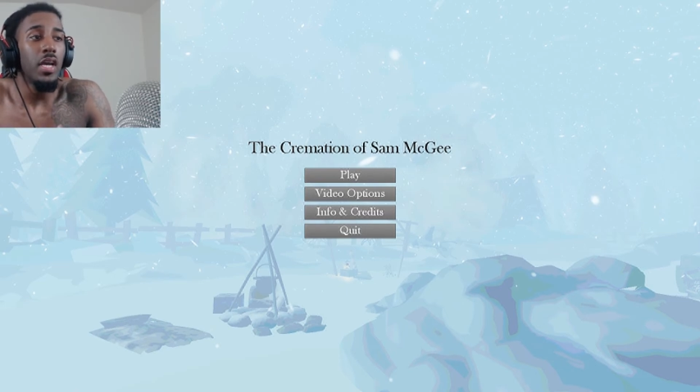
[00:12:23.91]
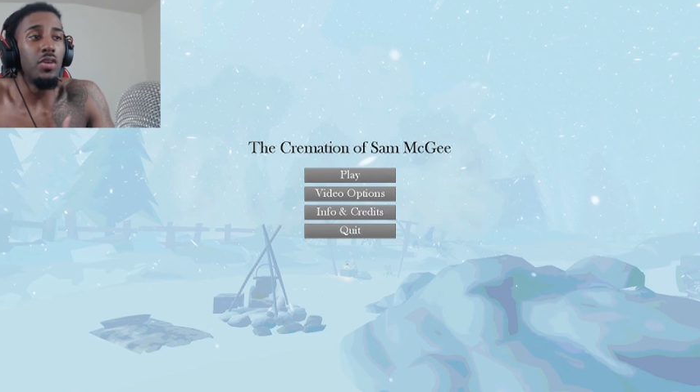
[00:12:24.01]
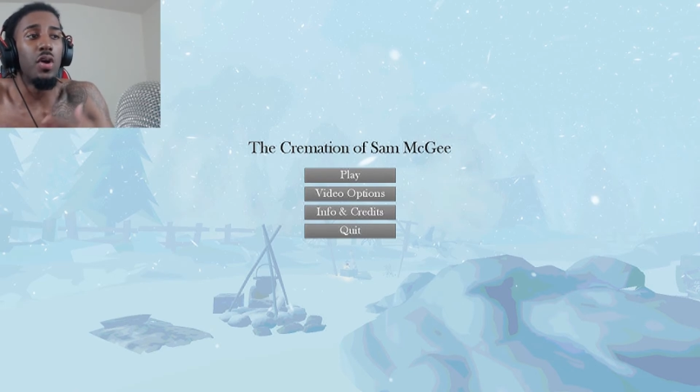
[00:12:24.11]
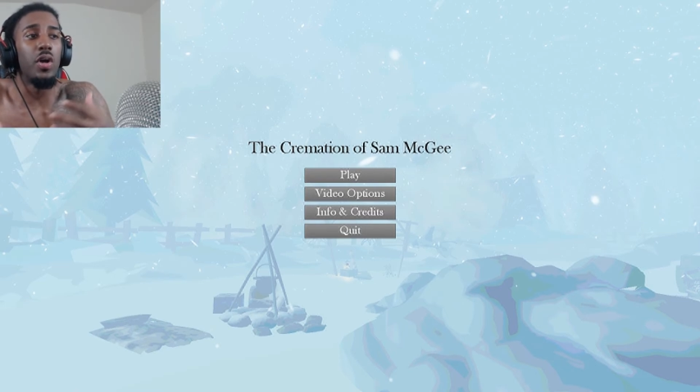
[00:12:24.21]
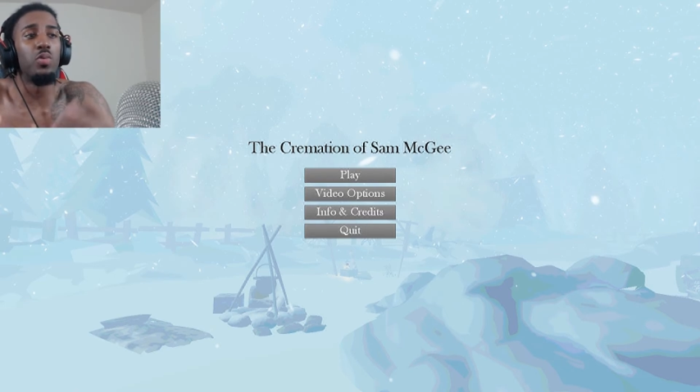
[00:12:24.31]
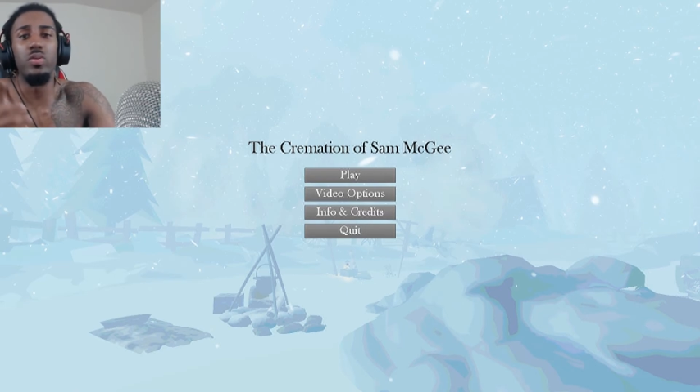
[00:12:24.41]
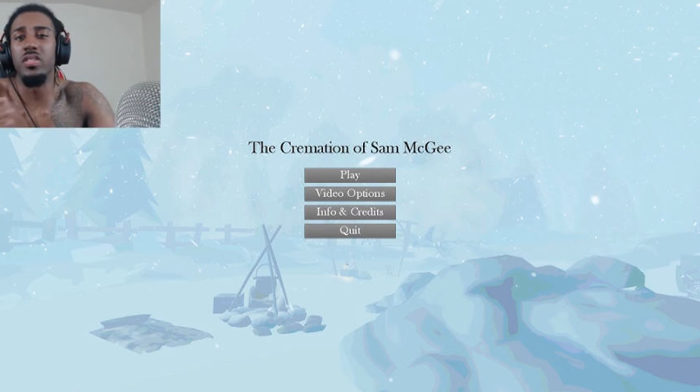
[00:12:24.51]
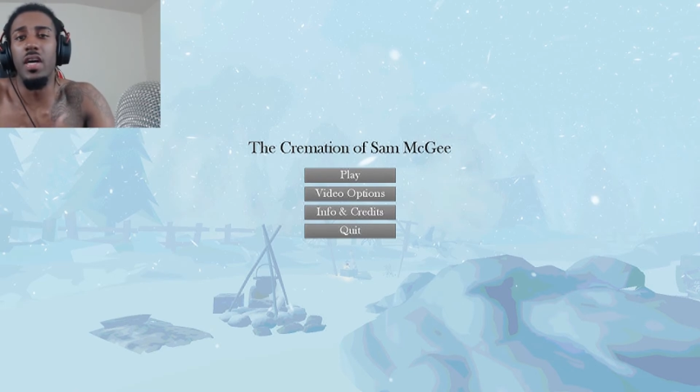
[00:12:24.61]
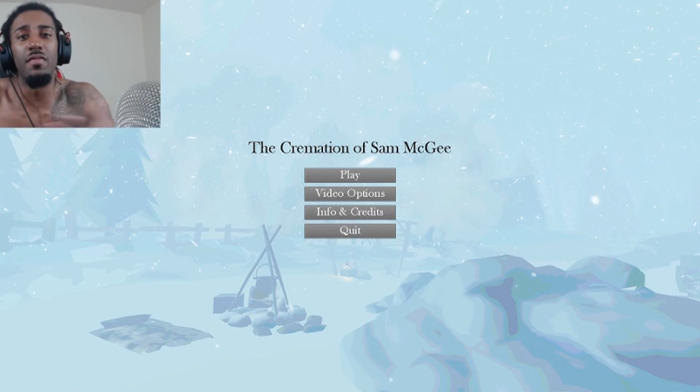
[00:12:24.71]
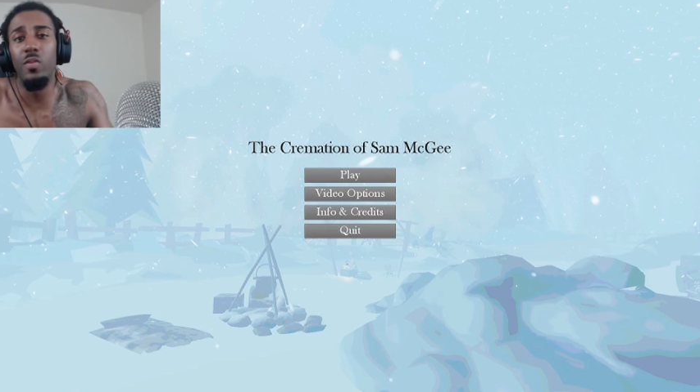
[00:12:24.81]
he
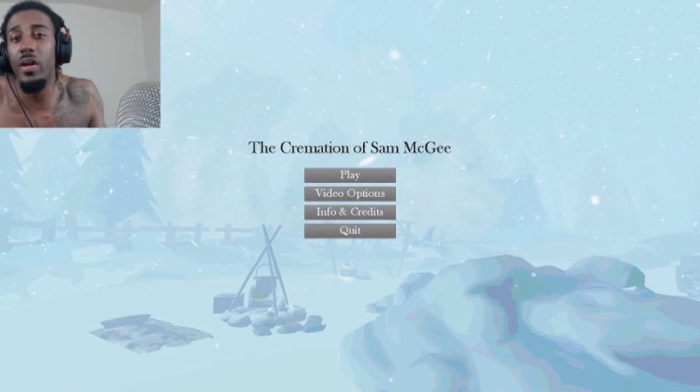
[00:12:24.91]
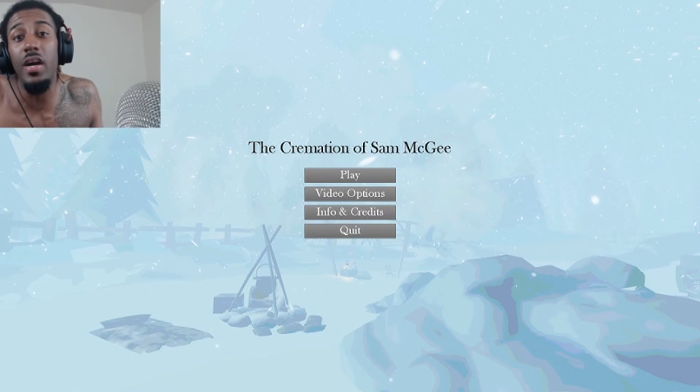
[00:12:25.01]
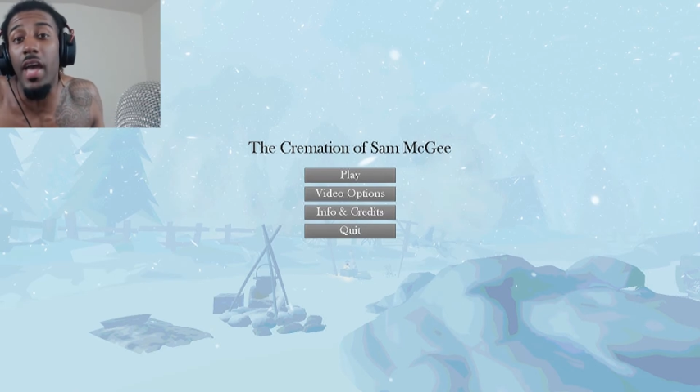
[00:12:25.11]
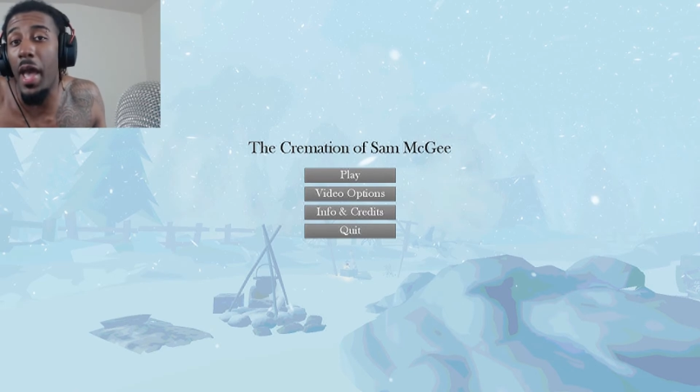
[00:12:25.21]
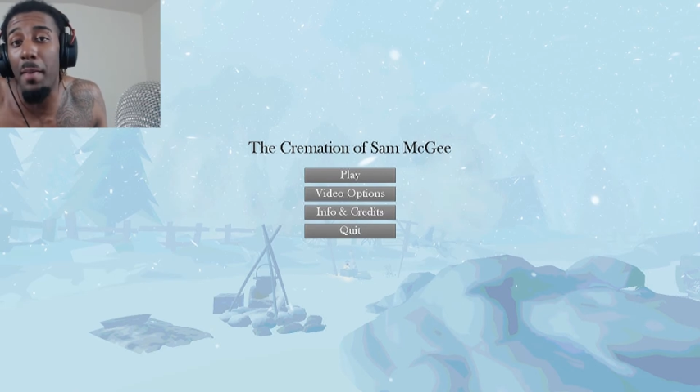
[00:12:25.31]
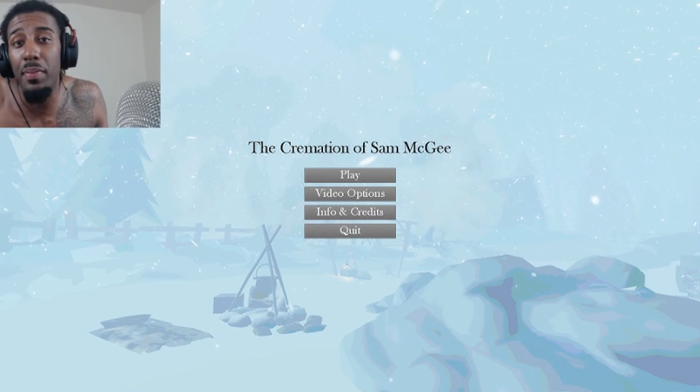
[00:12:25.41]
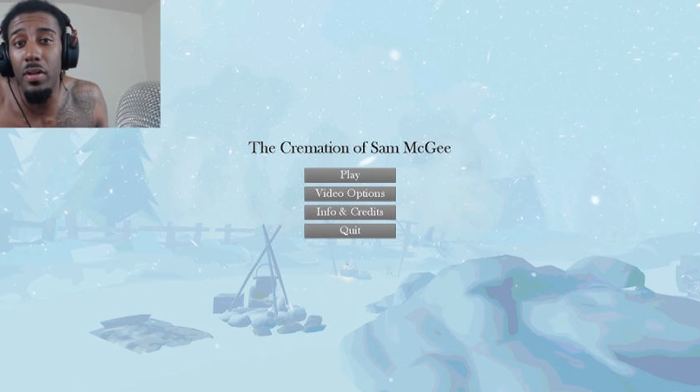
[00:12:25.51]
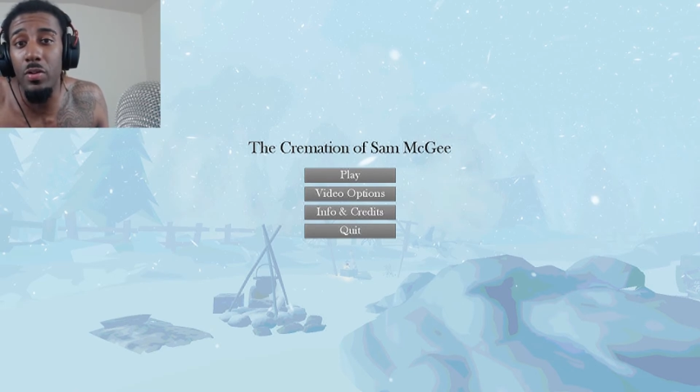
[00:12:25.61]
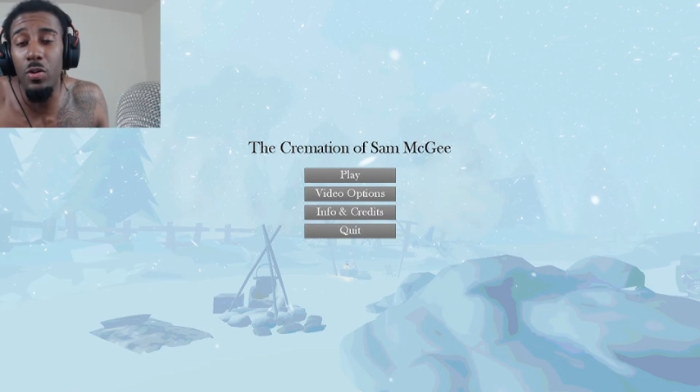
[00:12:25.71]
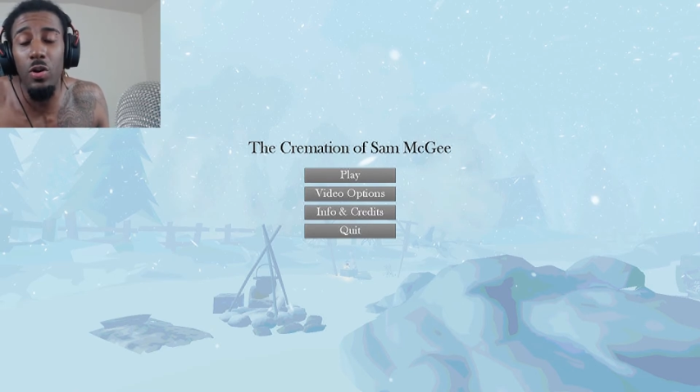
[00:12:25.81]
was never really happy,
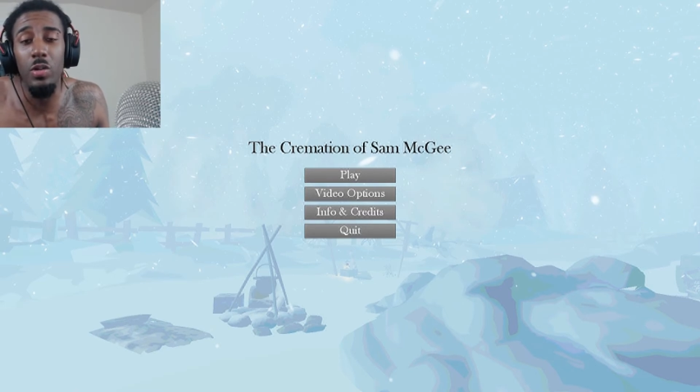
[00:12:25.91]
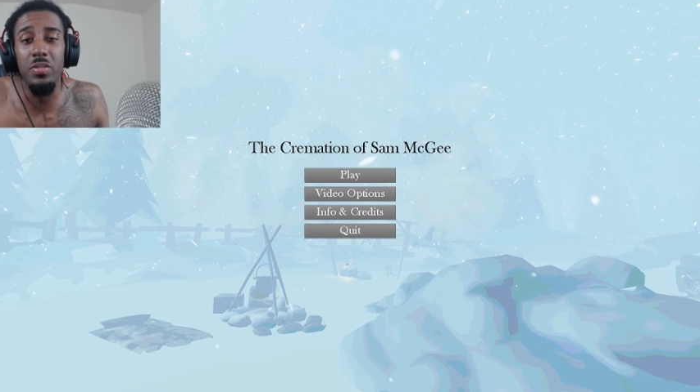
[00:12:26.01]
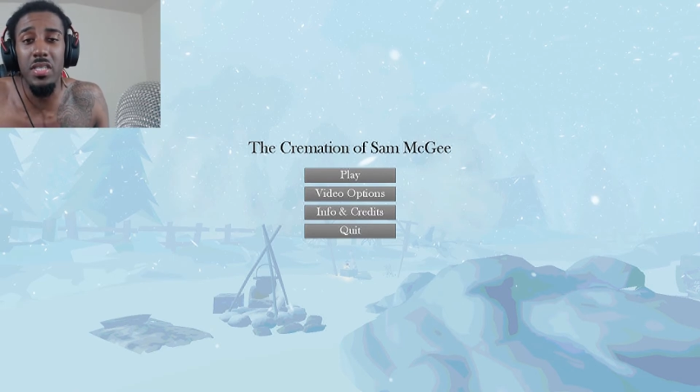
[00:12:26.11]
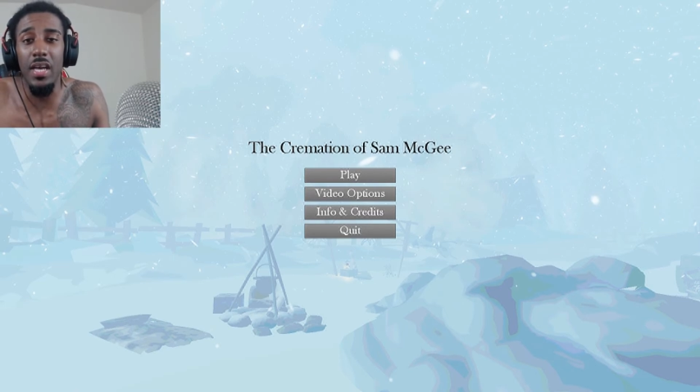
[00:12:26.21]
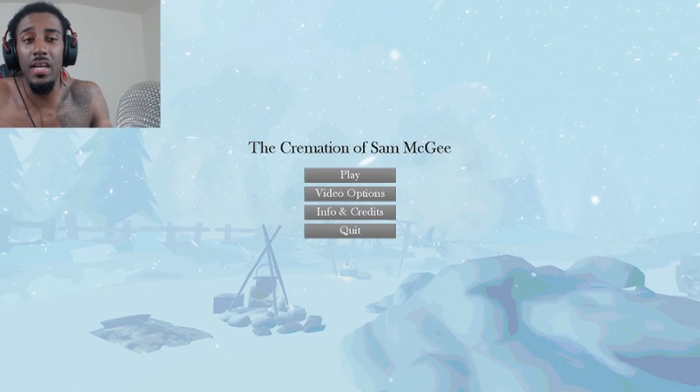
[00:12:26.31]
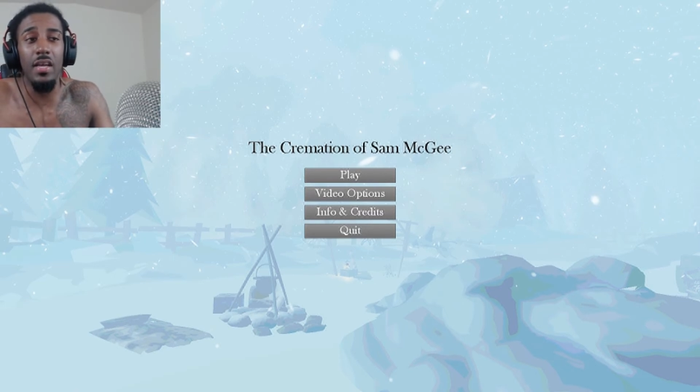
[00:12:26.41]
you know what I'm saying?